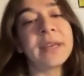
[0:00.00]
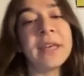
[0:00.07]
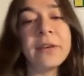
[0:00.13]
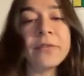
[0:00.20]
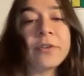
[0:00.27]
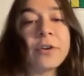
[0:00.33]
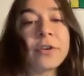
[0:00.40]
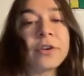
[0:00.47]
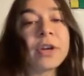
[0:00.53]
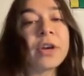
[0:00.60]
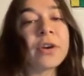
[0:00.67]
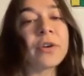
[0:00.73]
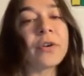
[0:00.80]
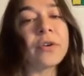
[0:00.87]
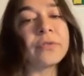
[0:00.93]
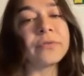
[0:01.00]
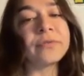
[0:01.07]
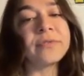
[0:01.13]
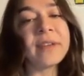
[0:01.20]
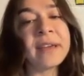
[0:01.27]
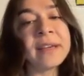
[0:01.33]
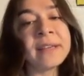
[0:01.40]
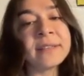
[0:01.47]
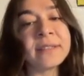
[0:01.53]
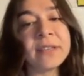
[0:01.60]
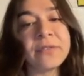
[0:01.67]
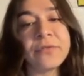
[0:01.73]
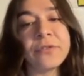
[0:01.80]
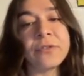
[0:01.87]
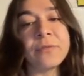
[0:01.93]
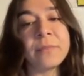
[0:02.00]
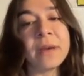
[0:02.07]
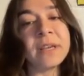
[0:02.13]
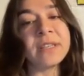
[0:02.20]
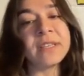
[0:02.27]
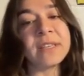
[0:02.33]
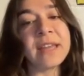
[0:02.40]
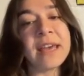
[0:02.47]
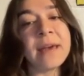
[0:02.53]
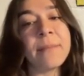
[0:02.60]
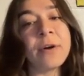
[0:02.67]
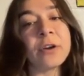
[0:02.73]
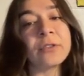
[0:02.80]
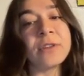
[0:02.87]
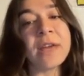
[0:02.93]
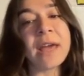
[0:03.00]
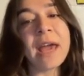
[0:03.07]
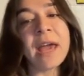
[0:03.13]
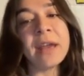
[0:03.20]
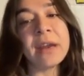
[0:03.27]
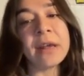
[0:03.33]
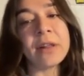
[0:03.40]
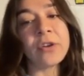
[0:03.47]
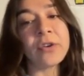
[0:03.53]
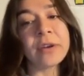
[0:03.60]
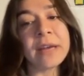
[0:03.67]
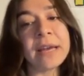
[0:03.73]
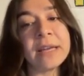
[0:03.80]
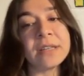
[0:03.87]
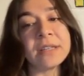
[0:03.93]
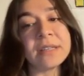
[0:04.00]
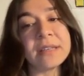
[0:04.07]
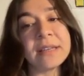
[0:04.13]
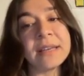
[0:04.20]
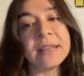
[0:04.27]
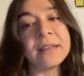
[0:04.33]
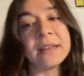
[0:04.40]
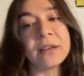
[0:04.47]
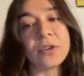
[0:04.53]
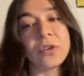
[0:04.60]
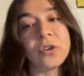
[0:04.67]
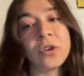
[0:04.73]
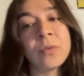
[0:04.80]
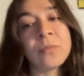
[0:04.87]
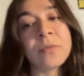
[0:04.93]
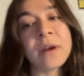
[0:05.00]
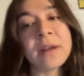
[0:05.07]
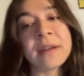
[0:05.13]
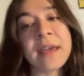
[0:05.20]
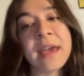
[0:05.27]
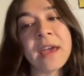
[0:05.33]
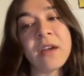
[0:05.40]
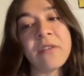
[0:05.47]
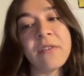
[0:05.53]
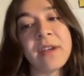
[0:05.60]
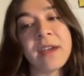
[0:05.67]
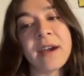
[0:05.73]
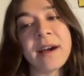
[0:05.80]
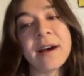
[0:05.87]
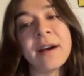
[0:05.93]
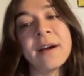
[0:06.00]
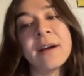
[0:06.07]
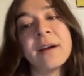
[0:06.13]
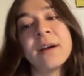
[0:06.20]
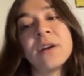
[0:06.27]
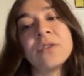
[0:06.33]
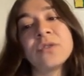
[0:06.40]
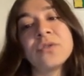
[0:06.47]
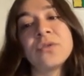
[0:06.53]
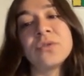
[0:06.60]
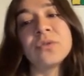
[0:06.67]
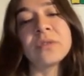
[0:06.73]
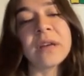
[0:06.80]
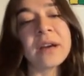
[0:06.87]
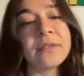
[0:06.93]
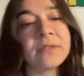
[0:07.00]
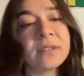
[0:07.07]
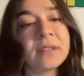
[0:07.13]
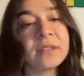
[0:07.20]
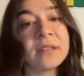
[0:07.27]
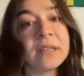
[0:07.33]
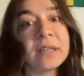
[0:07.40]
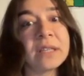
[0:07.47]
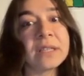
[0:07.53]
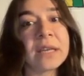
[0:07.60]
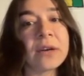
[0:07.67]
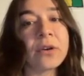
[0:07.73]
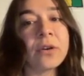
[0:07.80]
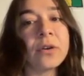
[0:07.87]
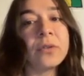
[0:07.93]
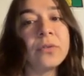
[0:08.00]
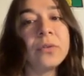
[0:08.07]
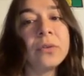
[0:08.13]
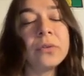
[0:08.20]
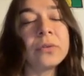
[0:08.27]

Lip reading: Keyword contains information about the annual occasion in the Qumran area 2000 years ago.